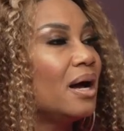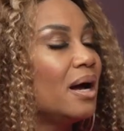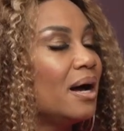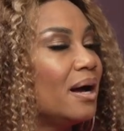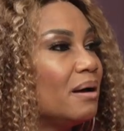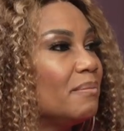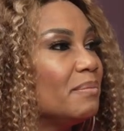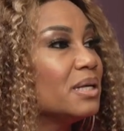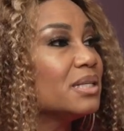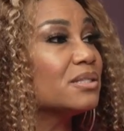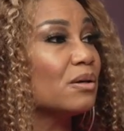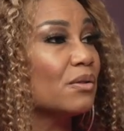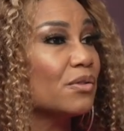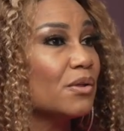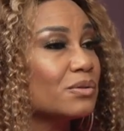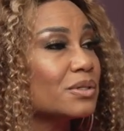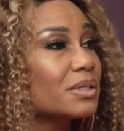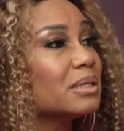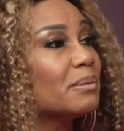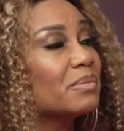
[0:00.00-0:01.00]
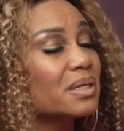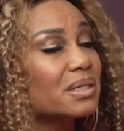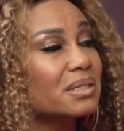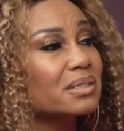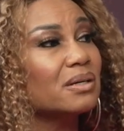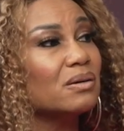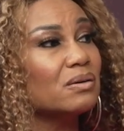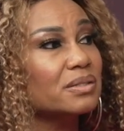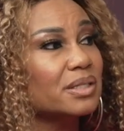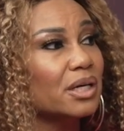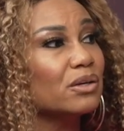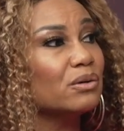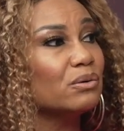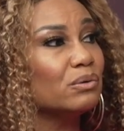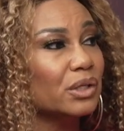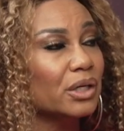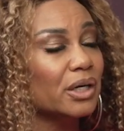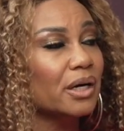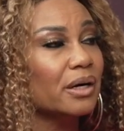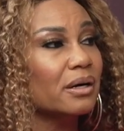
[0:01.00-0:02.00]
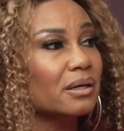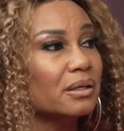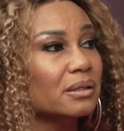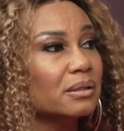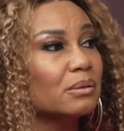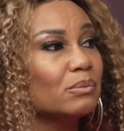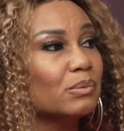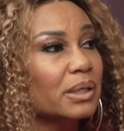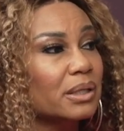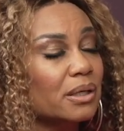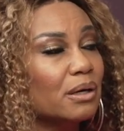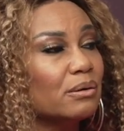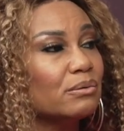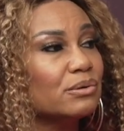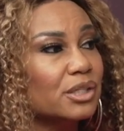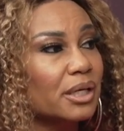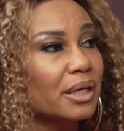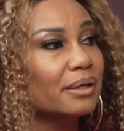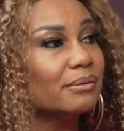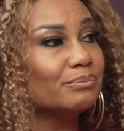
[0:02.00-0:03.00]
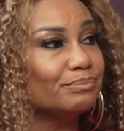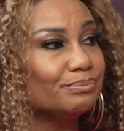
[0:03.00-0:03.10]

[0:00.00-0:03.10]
And so those are some of the skills that you learn with coaching.